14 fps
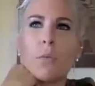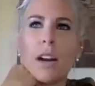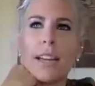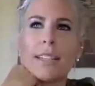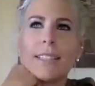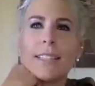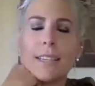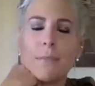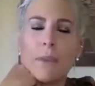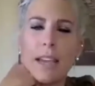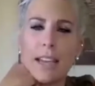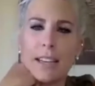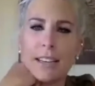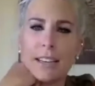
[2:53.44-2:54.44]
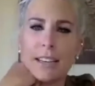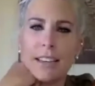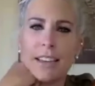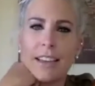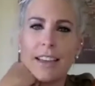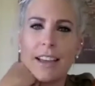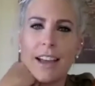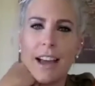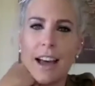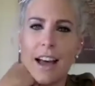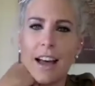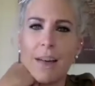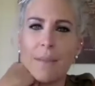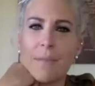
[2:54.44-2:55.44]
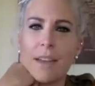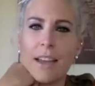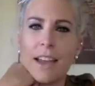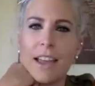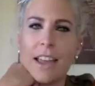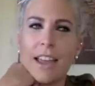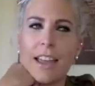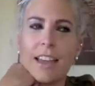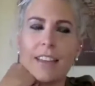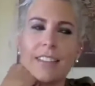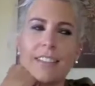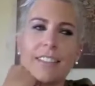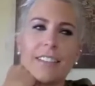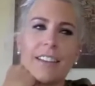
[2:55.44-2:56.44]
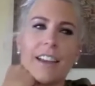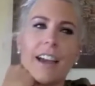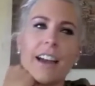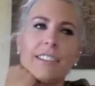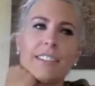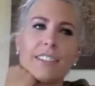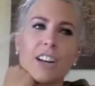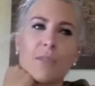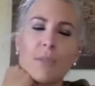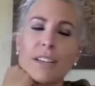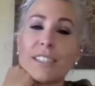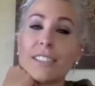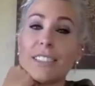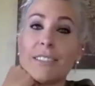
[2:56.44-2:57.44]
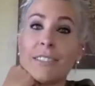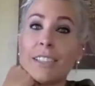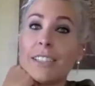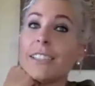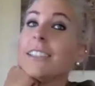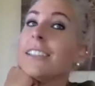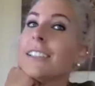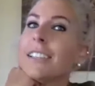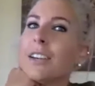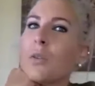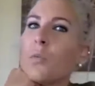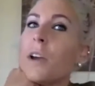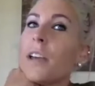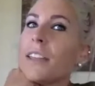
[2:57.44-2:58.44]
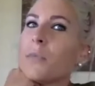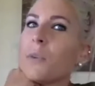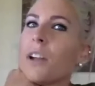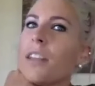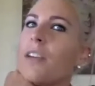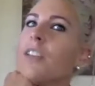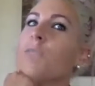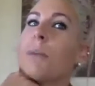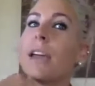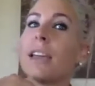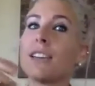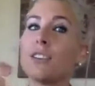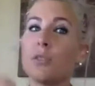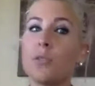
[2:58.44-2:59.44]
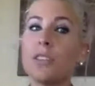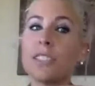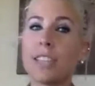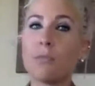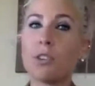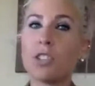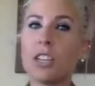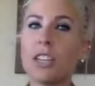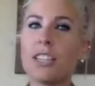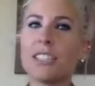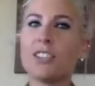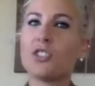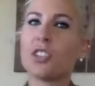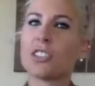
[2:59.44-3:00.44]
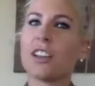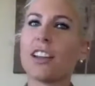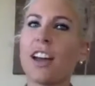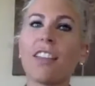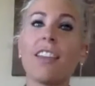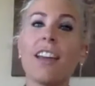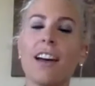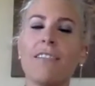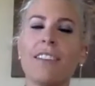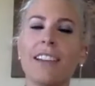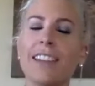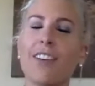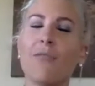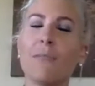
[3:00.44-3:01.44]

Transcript: where I could sleep in, and had Starbucks delivered with one of those bacon Gouda sandwiches that just got out of the oven. That